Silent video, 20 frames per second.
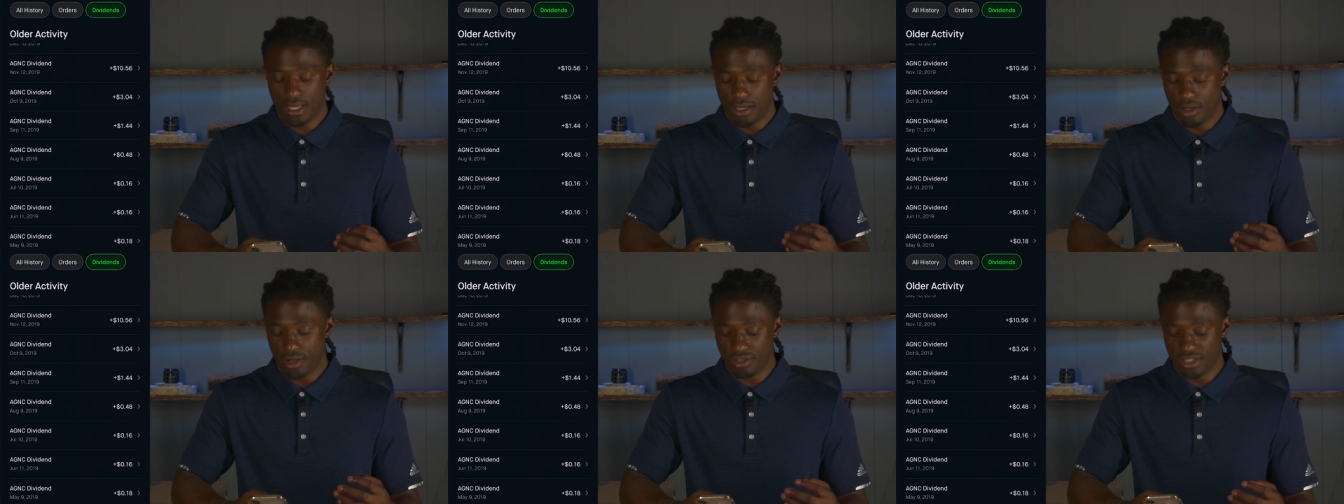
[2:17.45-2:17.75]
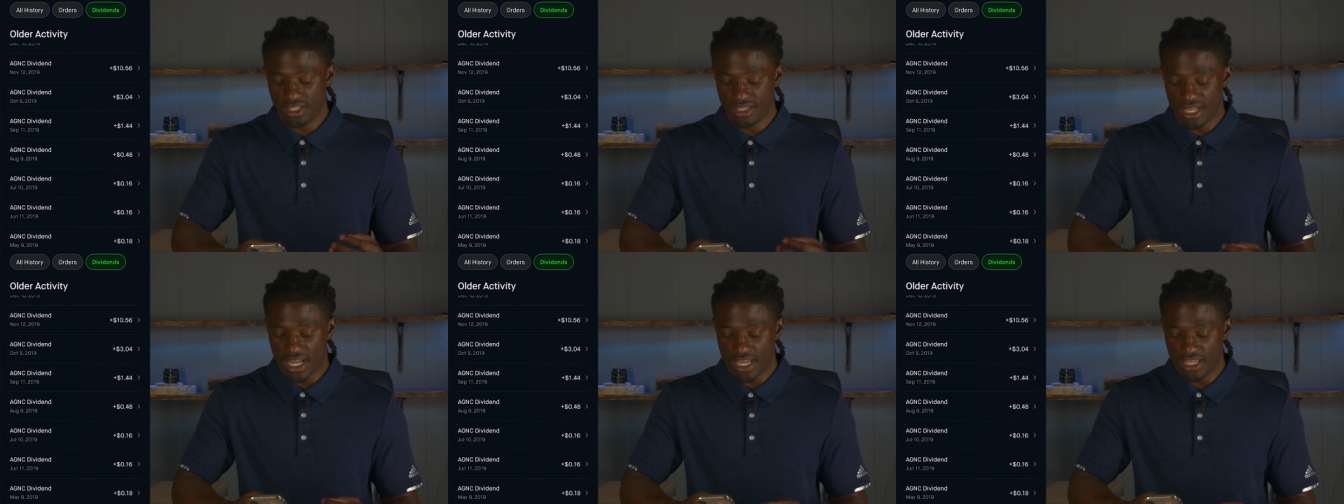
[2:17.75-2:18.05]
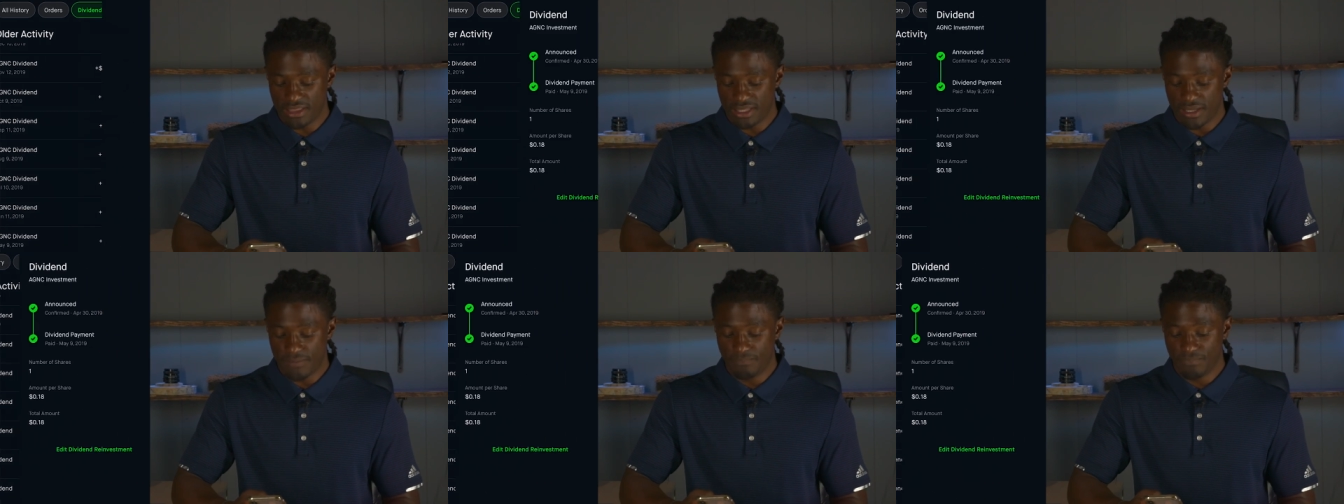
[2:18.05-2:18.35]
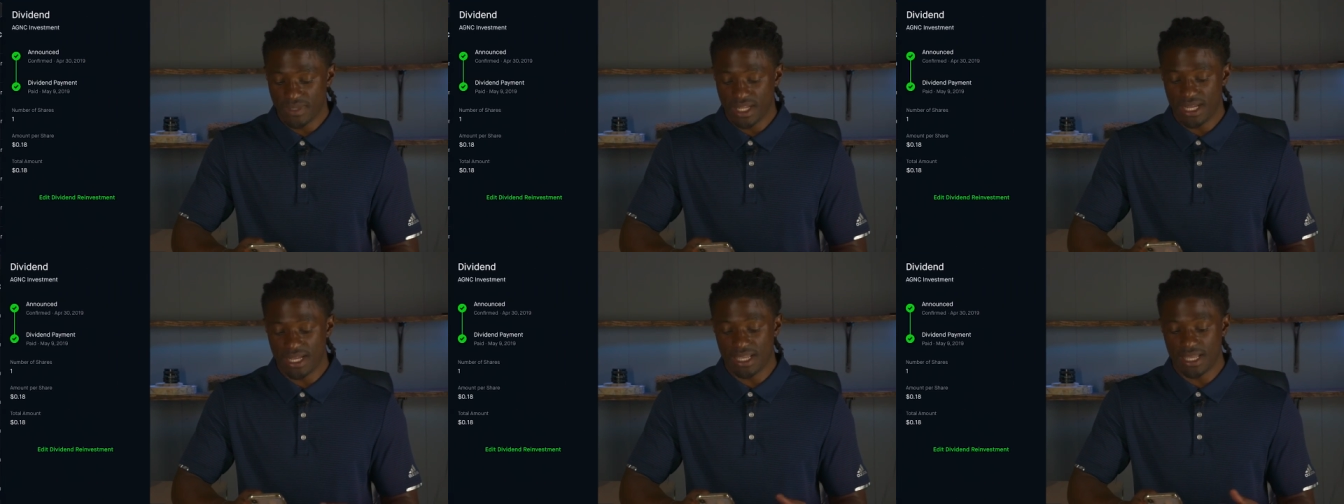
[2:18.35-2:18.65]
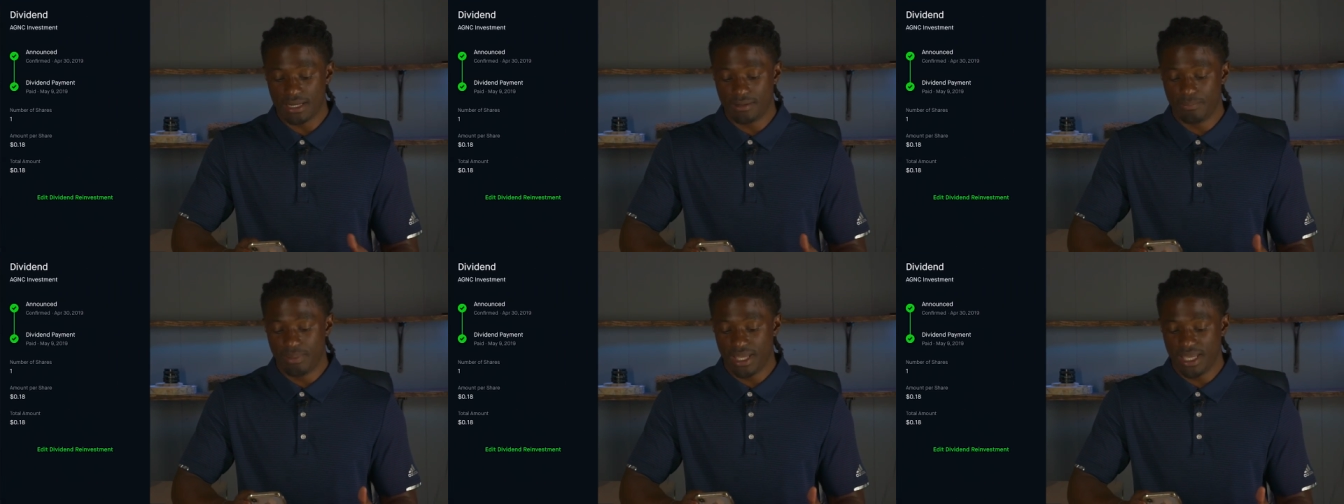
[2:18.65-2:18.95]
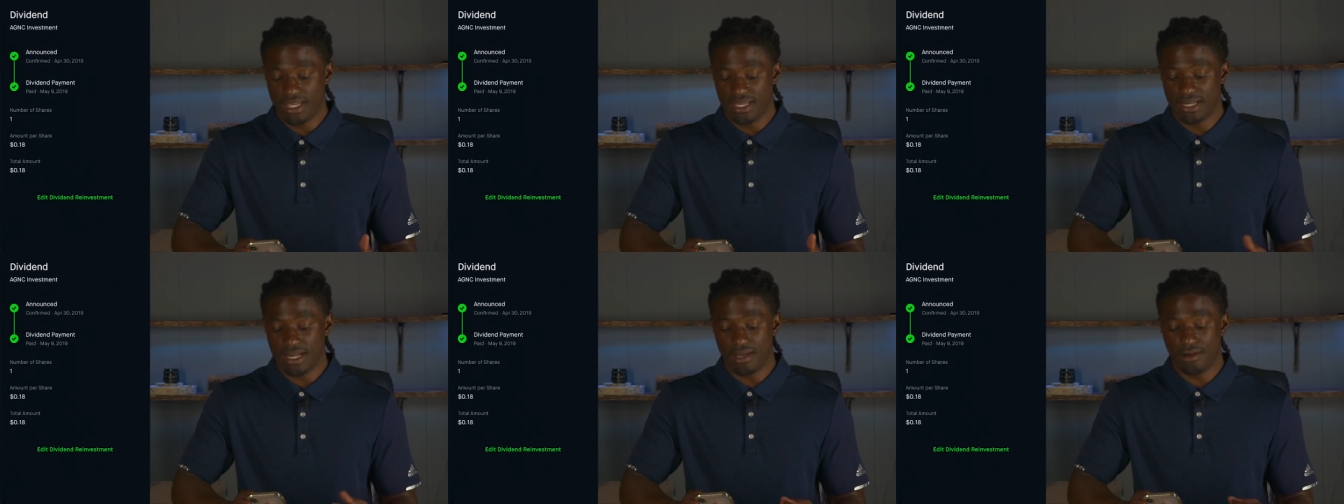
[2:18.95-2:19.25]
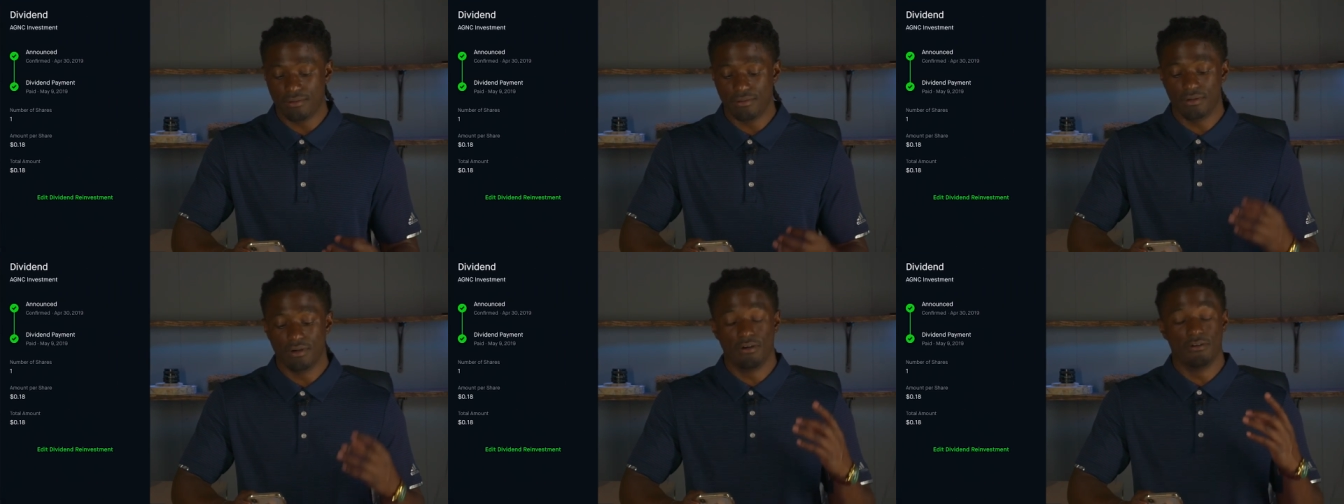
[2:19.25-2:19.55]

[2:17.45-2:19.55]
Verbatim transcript: On the 9th, I got paid out